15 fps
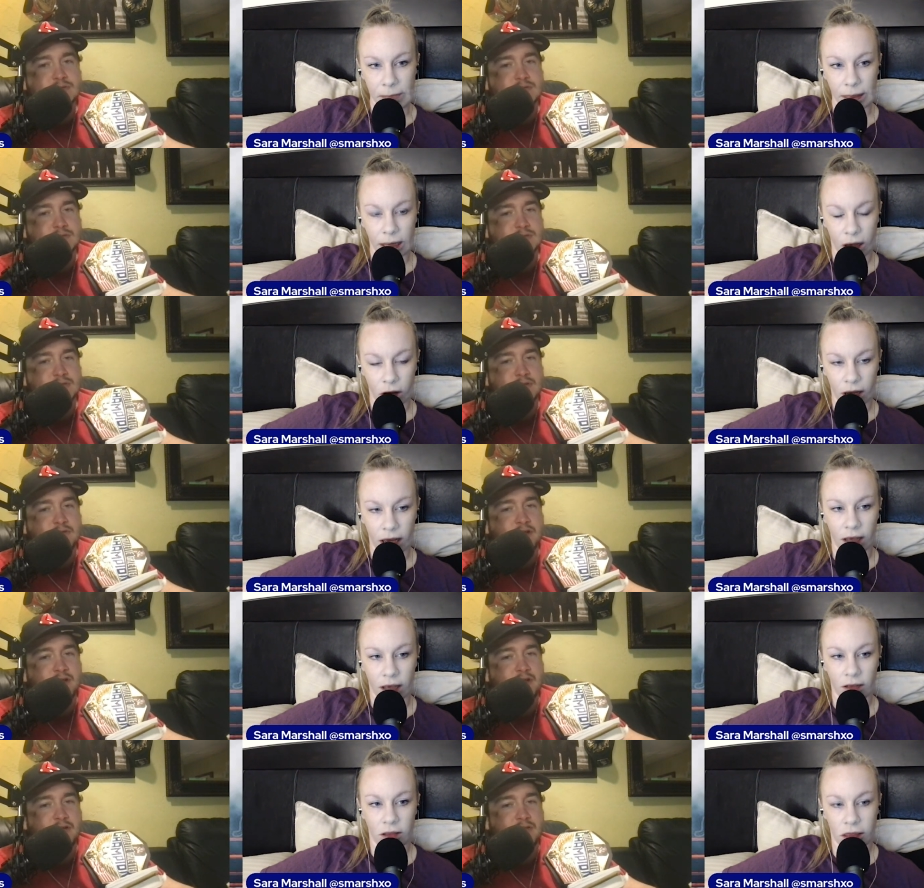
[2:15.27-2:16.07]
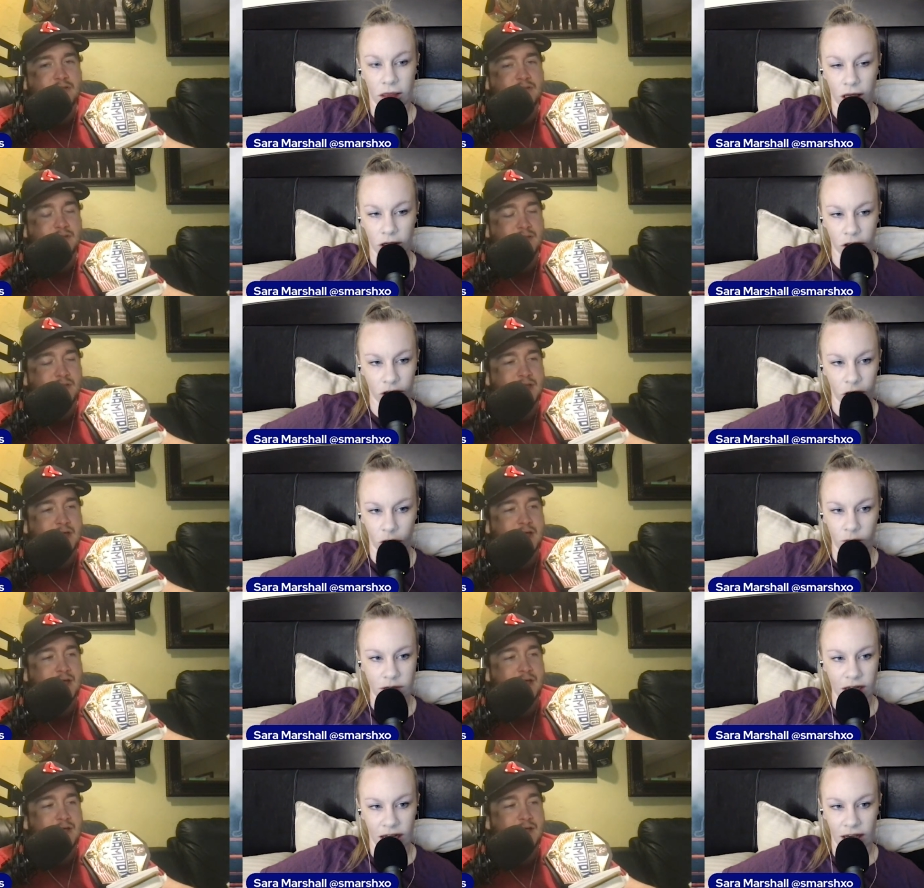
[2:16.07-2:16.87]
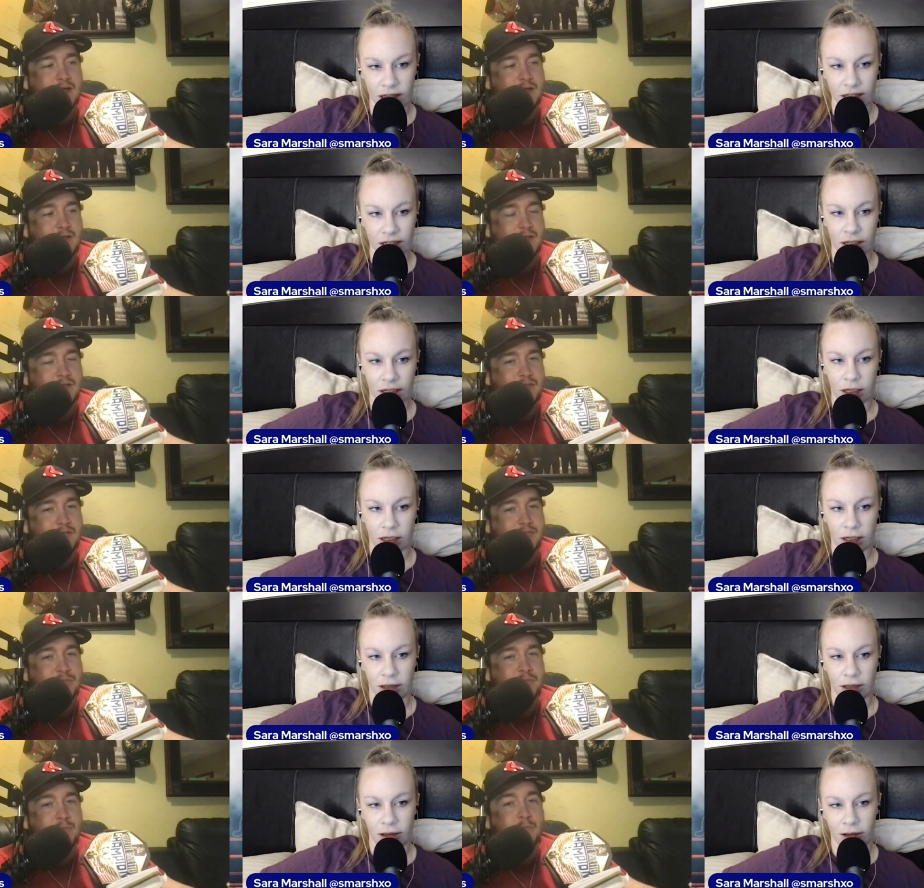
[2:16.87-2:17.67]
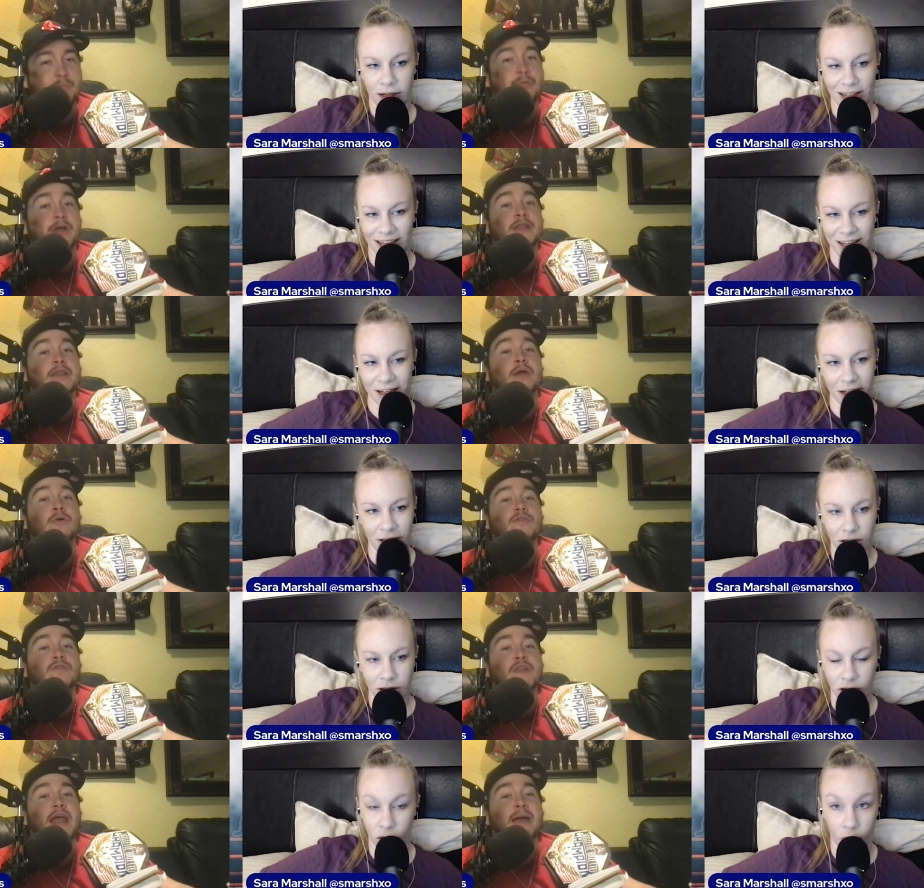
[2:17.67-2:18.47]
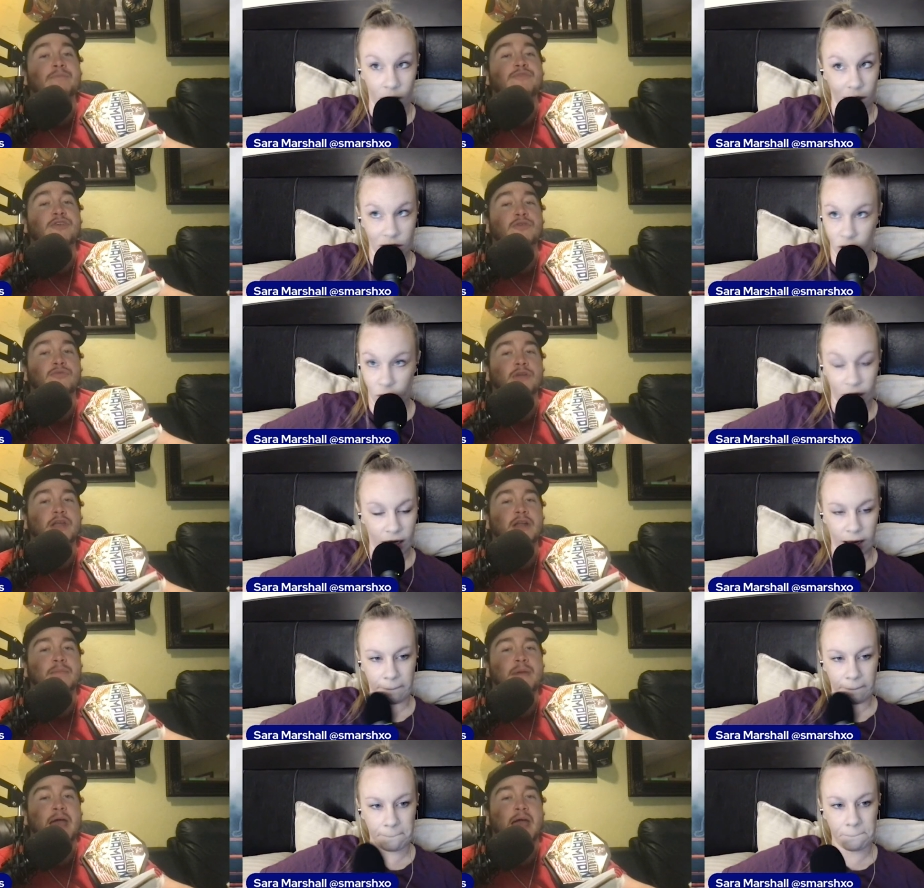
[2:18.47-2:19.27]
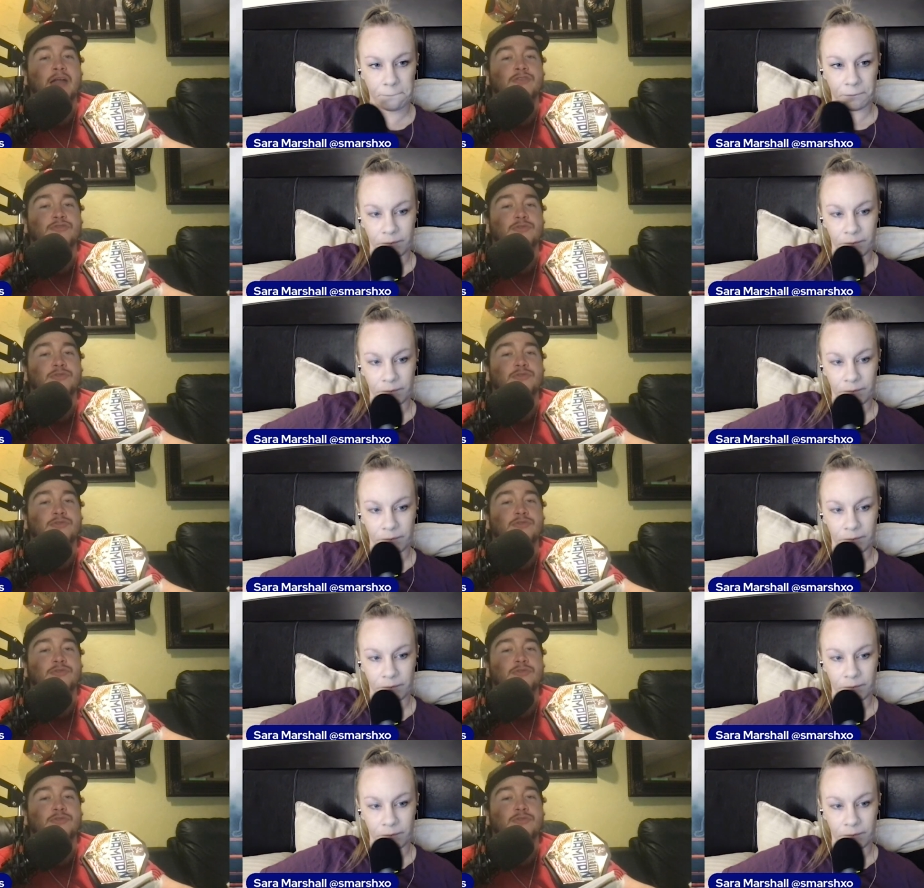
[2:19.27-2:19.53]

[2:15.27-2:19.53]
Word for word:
Speaker 1: Okay, Thunderdome uh, days. But there was an empty arena match